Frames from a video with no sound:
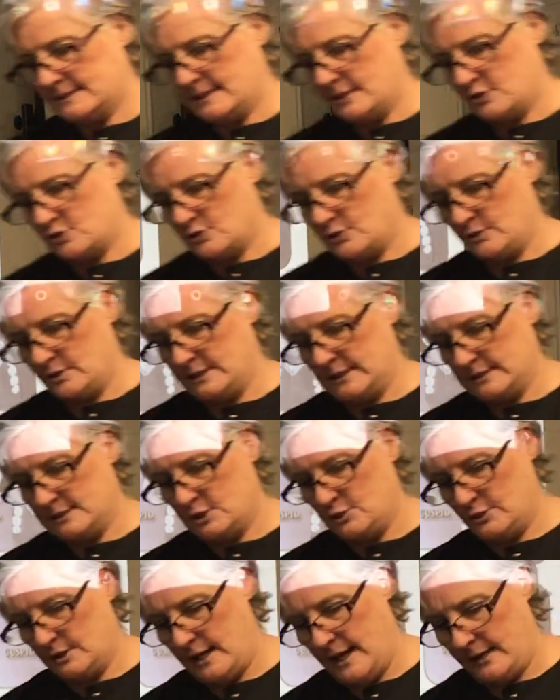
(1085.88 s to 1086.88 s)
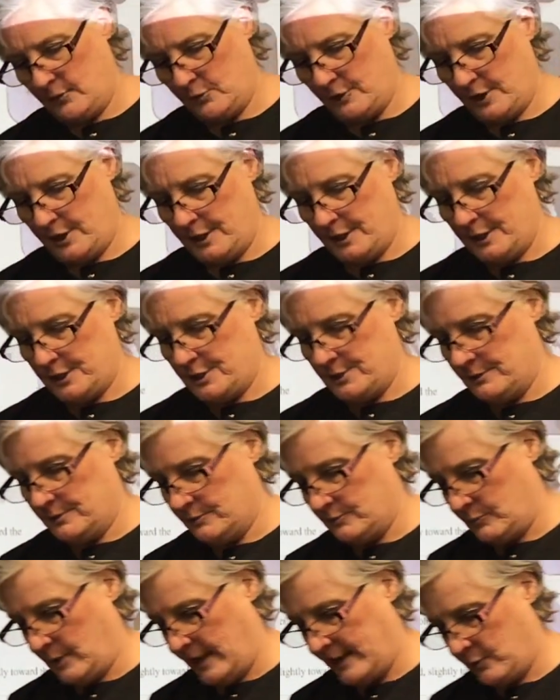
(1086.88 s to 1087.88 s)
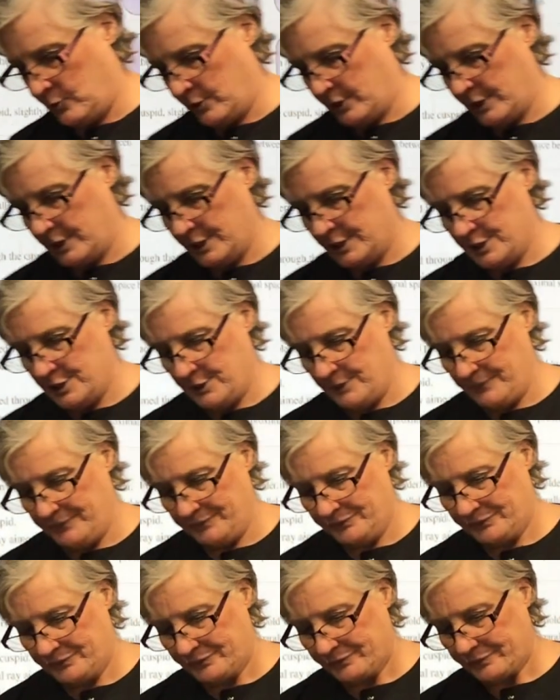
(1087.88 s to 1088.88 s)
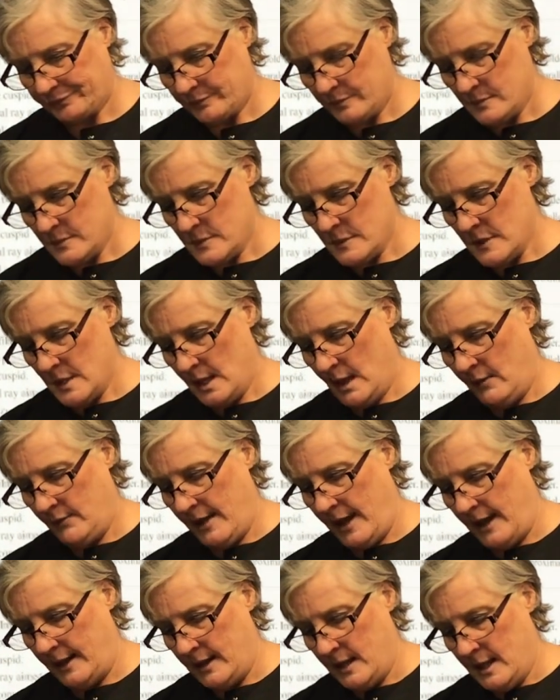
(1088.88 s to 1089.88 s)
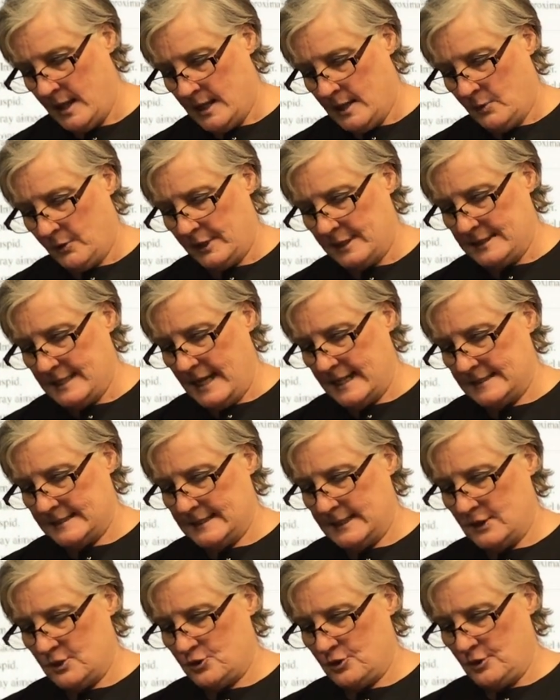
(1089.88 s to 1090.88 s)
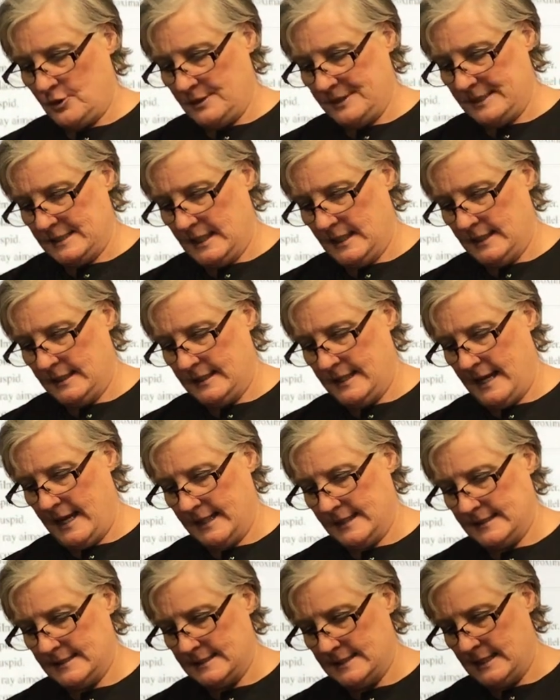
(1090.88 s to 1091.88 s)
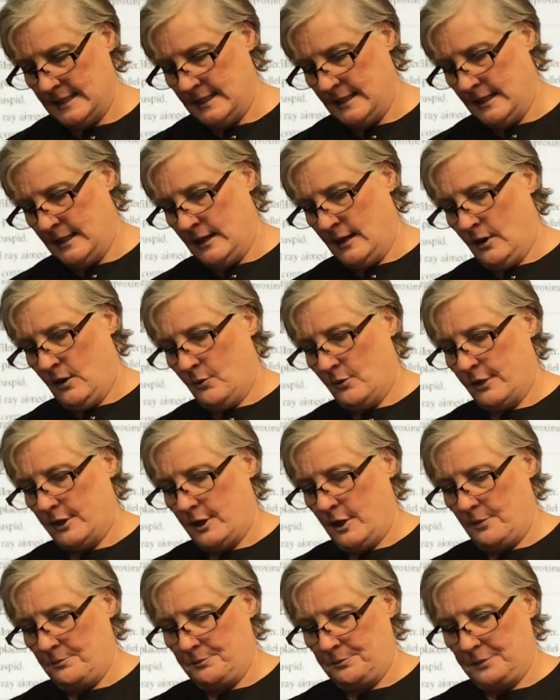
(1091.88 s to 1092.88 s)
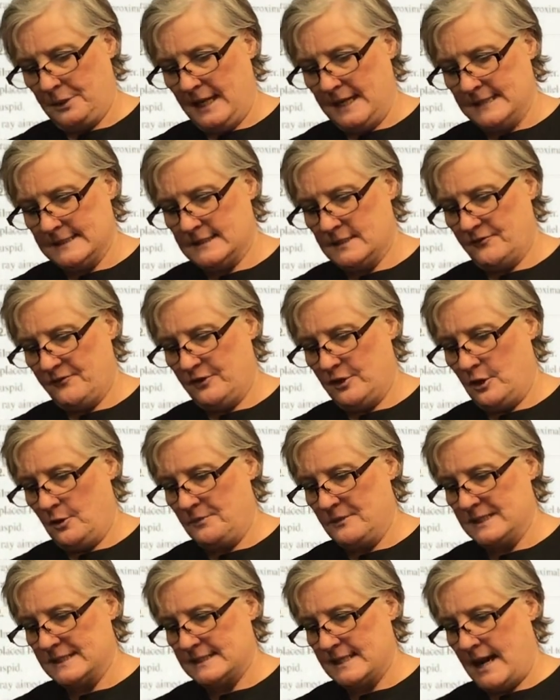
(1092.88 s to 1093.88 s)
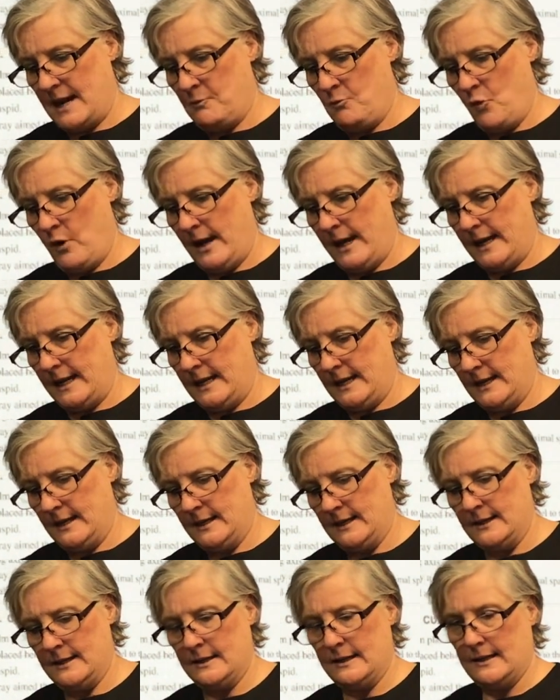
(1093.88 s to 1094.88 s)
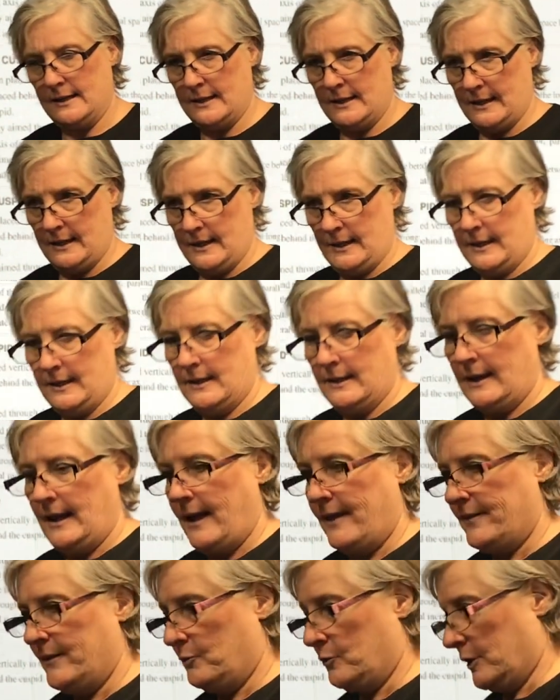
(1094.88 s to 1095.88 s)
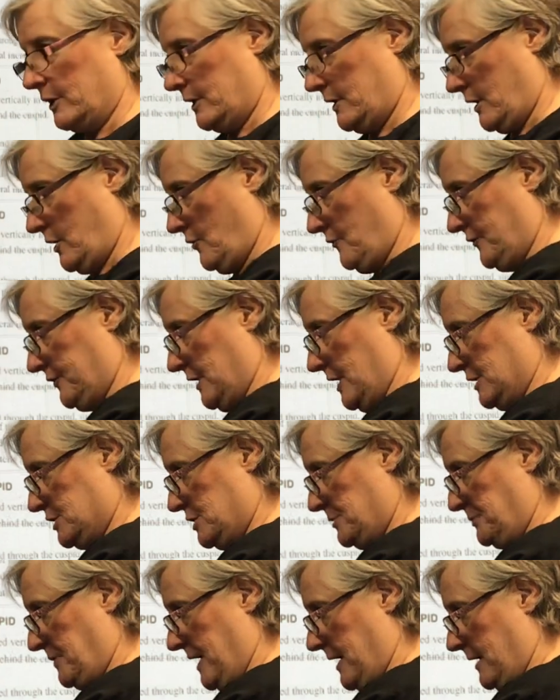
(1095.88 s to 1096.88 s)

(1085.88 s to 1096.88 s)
the central, let's do it like we're gonna do. Okay, we're gonna take centrals next. We're gonna place the film the same way, and then we're gonna go flush and